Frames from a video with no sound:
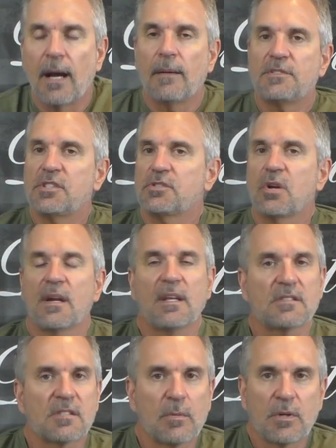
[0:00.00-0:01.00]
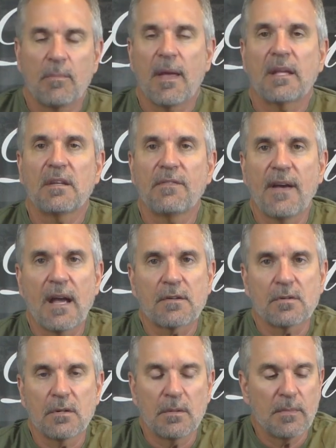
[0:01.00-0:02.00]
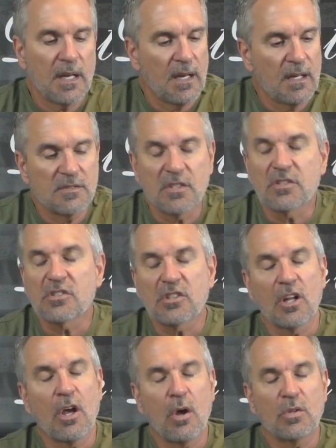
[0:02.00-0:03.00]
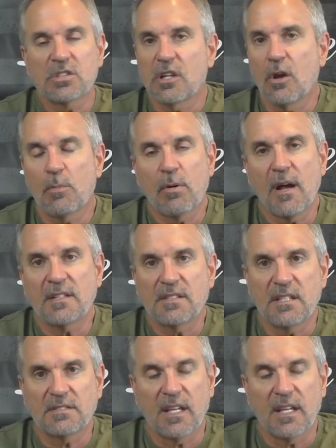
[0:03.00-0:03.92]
Just trying to get someone to manufacture them, and it is a slow, slow process.